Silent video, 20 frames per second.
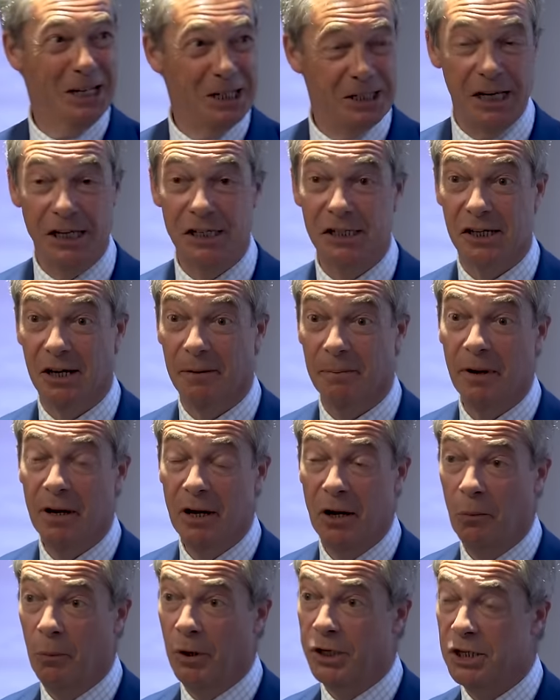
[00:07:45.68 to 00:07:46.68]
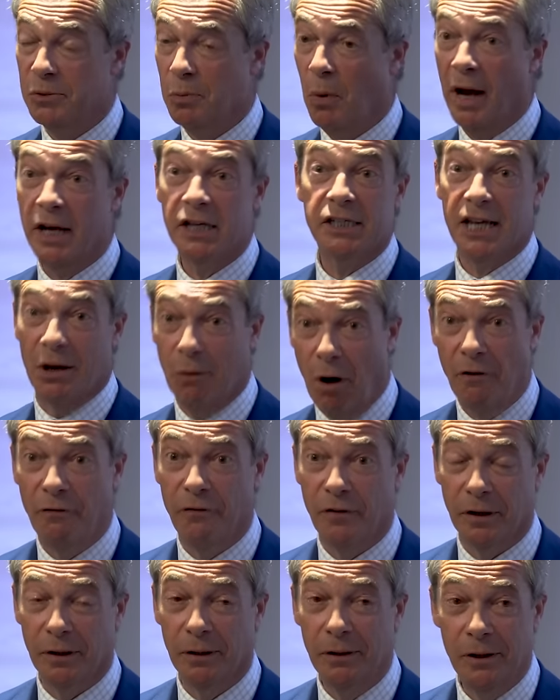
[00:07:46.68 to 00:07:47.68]
system, which is why so
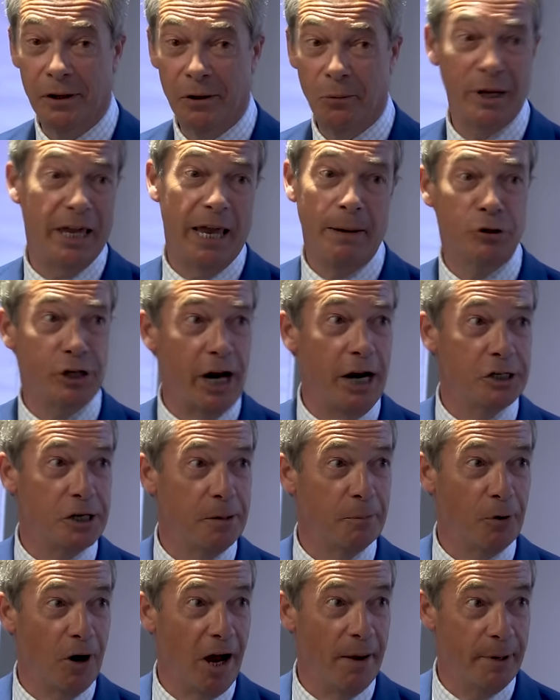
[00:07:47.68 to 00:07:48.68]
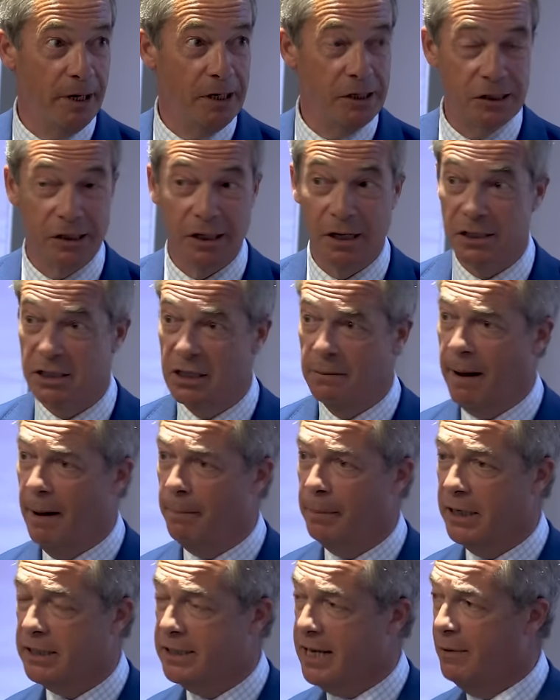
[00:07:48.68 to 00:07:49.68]
often we keep changing prime ministers and the
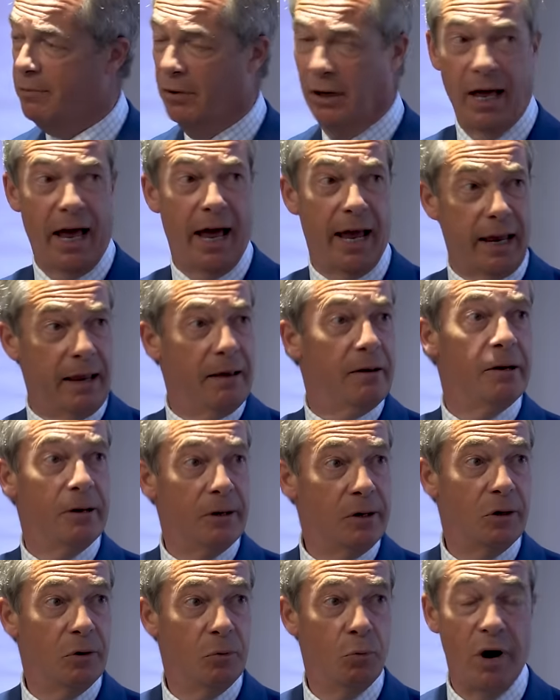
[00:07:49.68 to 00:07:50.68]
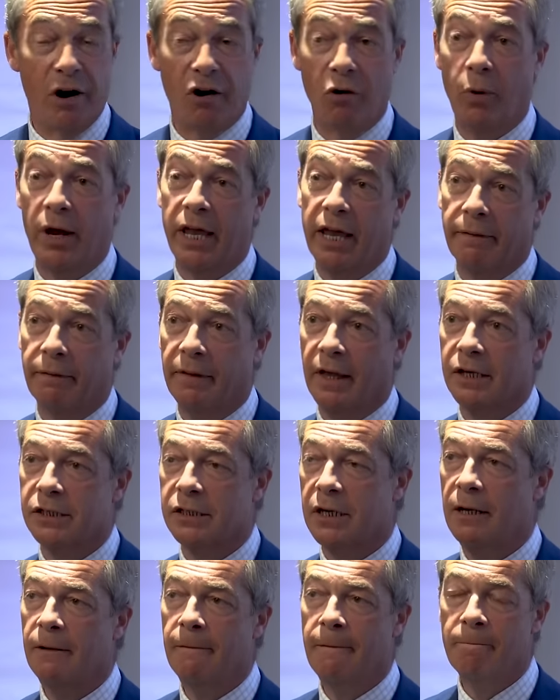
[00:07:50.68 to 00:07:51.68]
public say, well, hey, where are we in
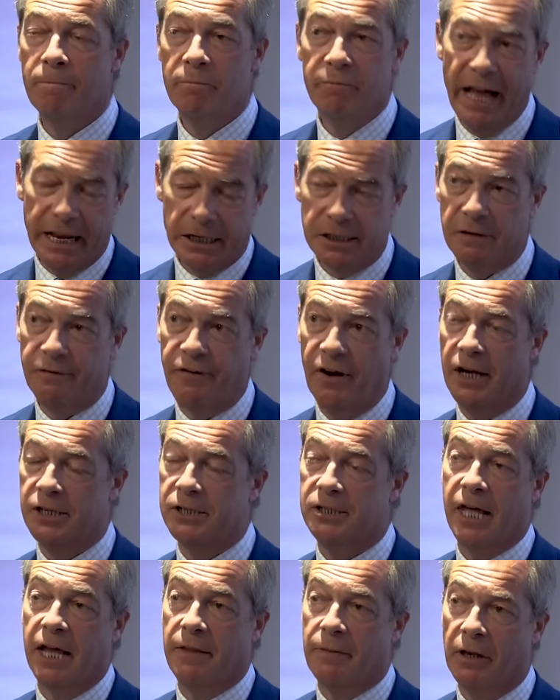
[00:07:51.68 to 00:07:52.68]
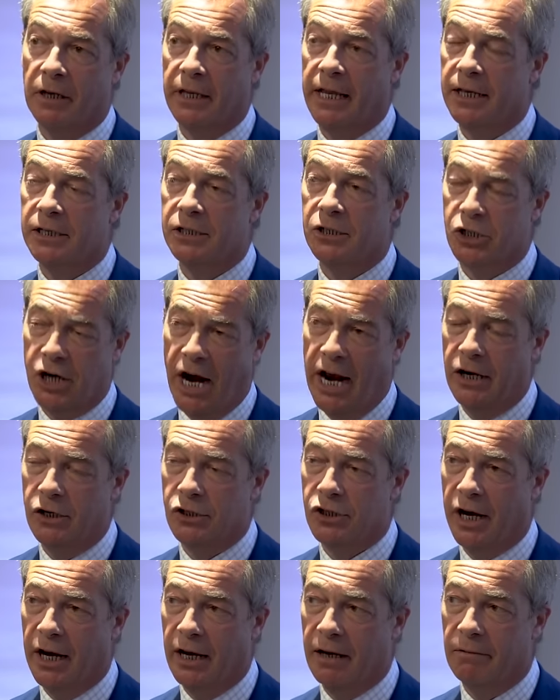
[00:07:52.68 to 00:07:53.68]
this? That's the first thing that needs
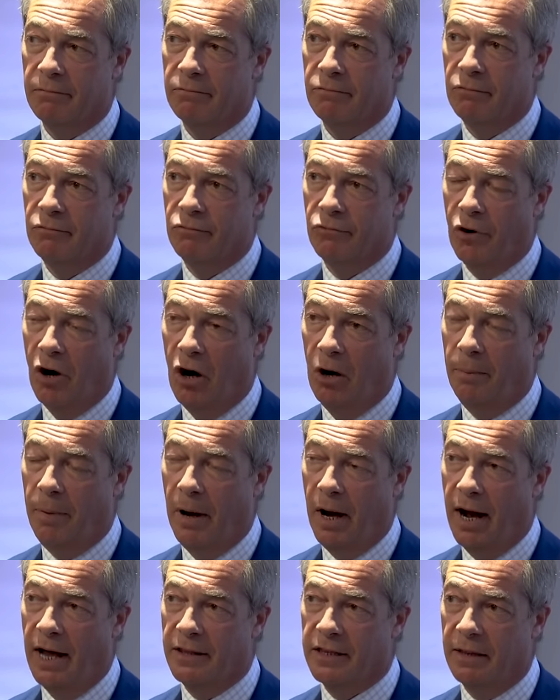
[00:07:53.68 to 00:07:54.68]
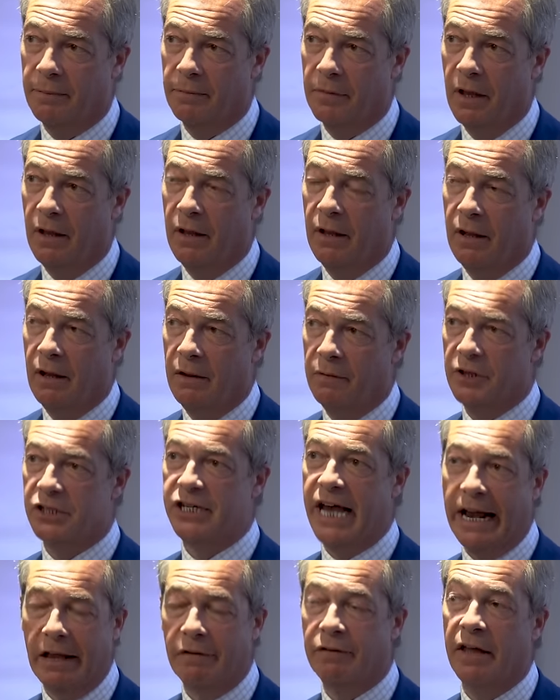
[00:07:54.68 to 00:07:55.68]
changing, Rob. I think the
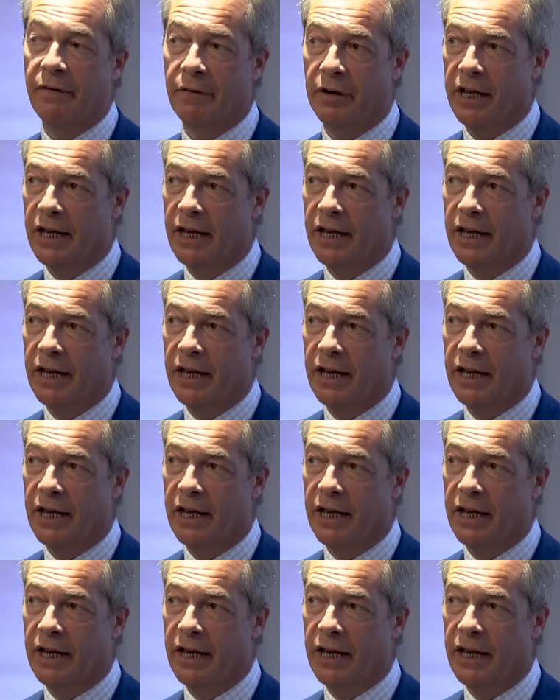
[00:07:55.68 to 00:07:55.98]
second thing that